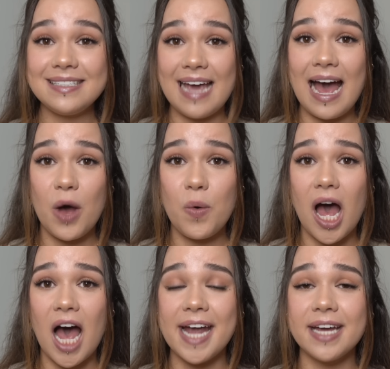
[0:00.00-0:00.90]
how
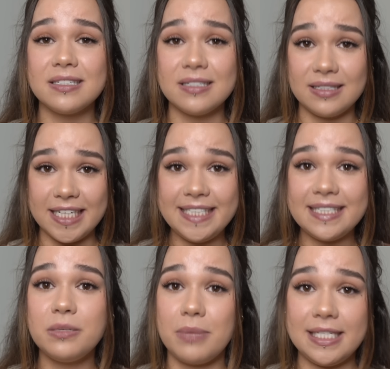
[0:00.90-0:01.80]
I
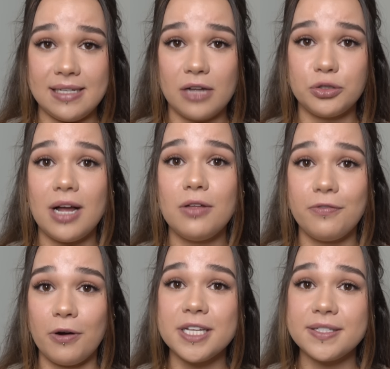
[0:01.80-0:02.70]
deleted my snail trail
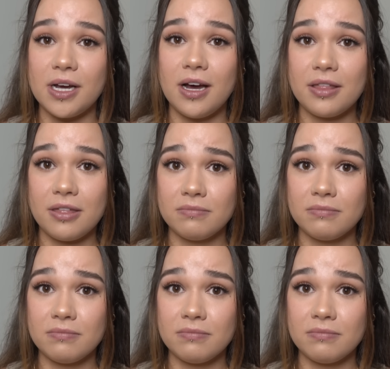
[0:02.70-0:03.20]
from this earth.